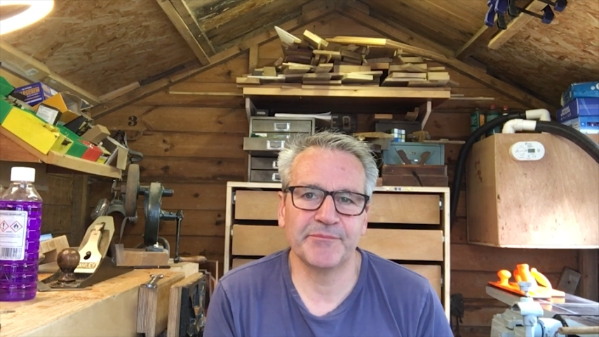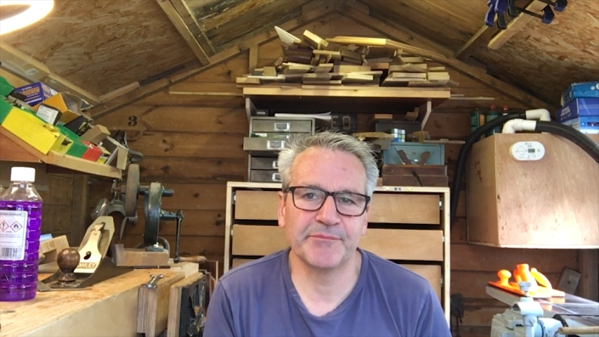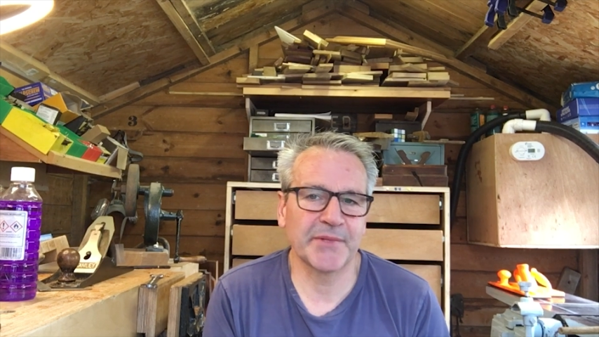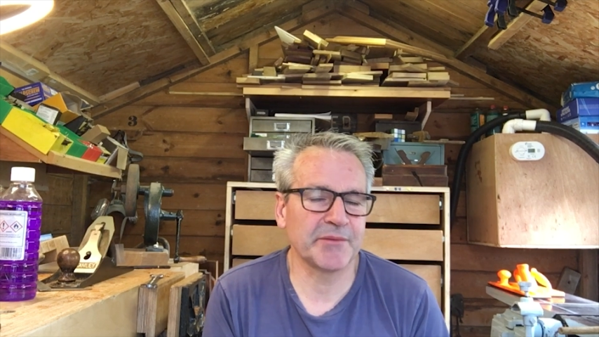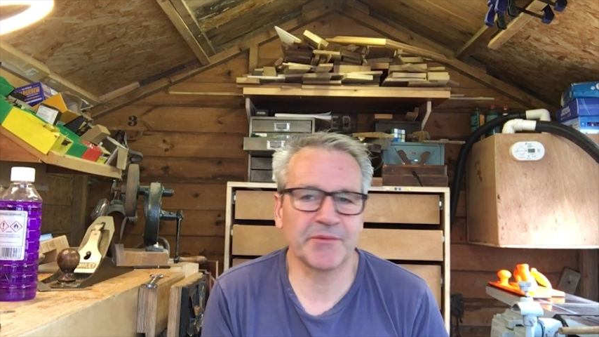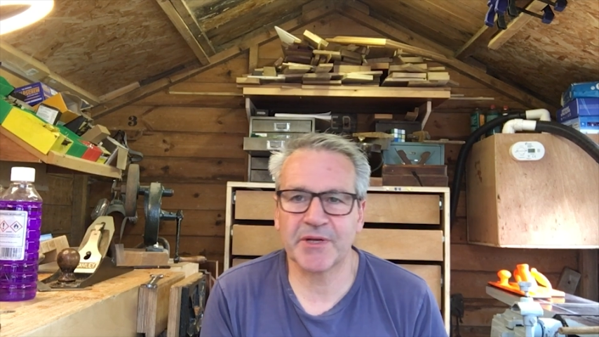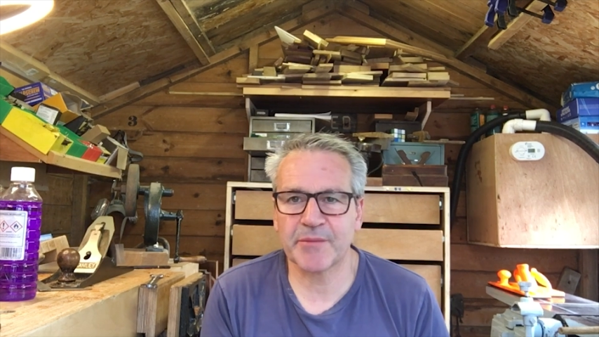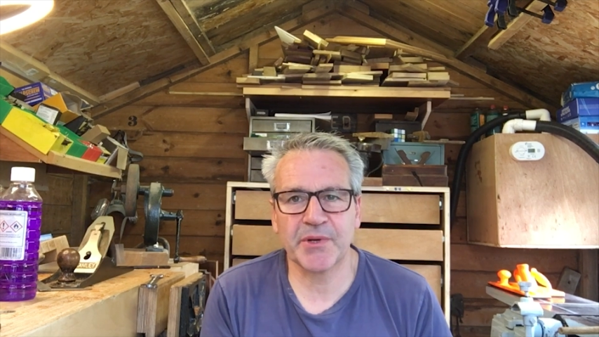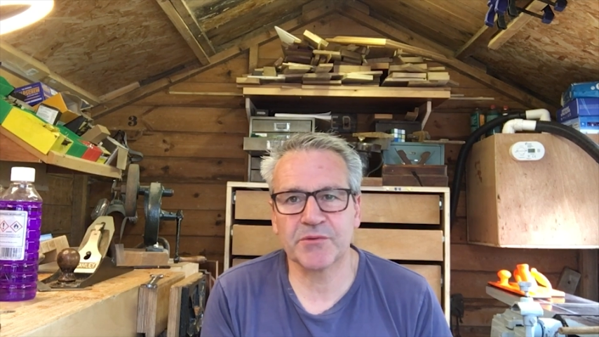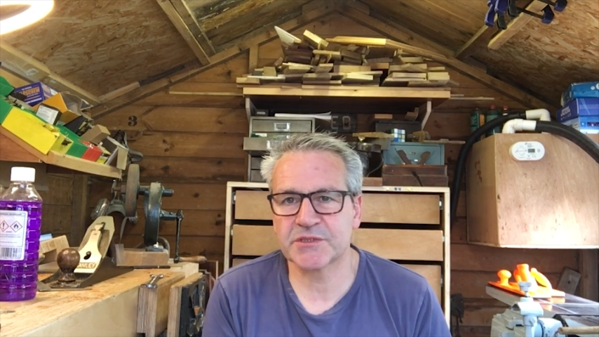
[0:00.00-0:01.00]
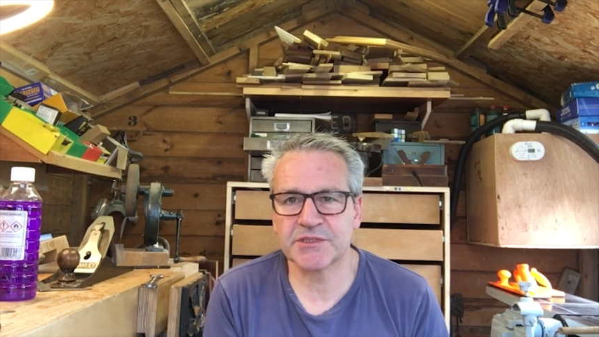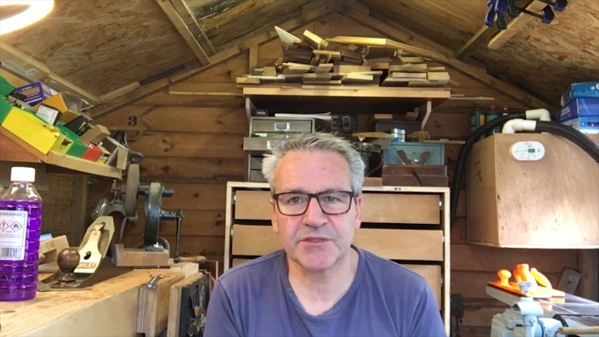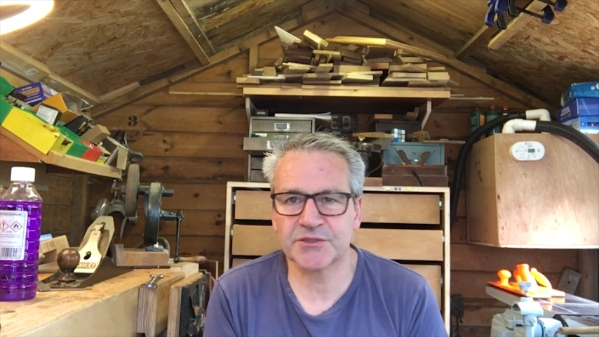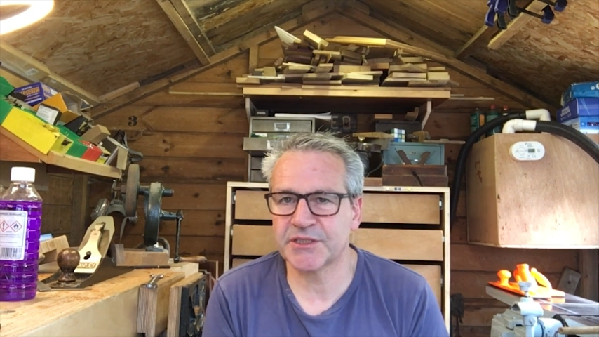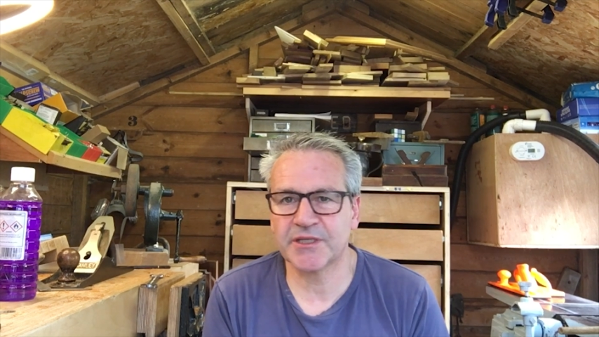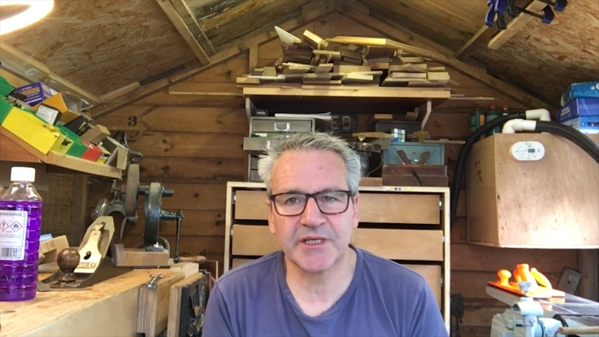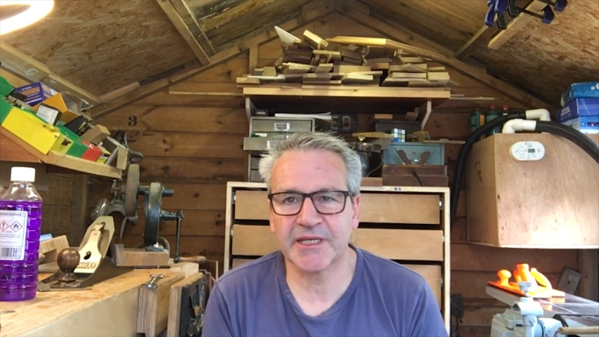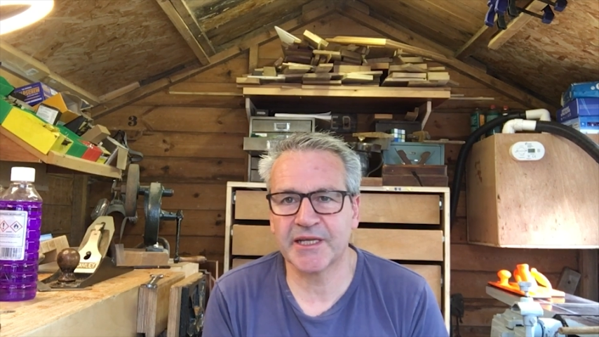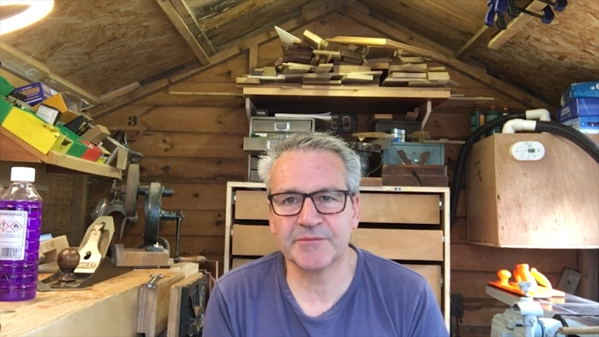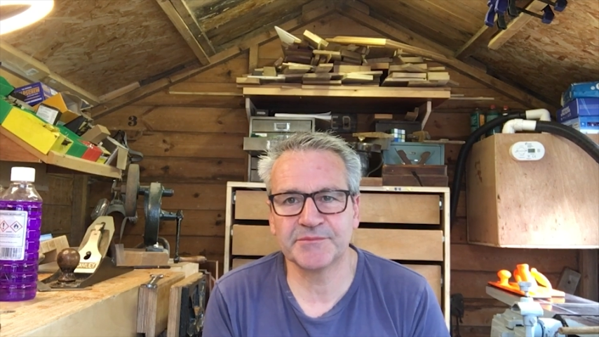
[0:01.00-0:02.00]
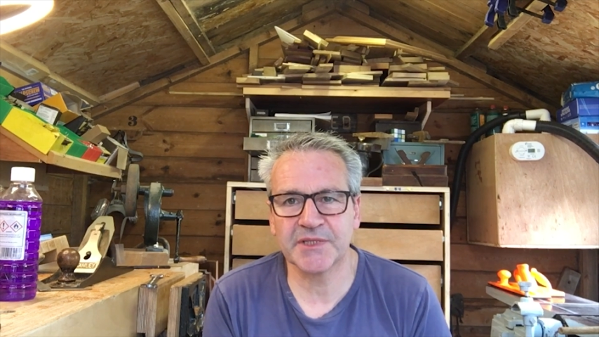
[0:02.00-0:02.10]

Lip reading: Maybe one of the bolts is dodgy, I don't know.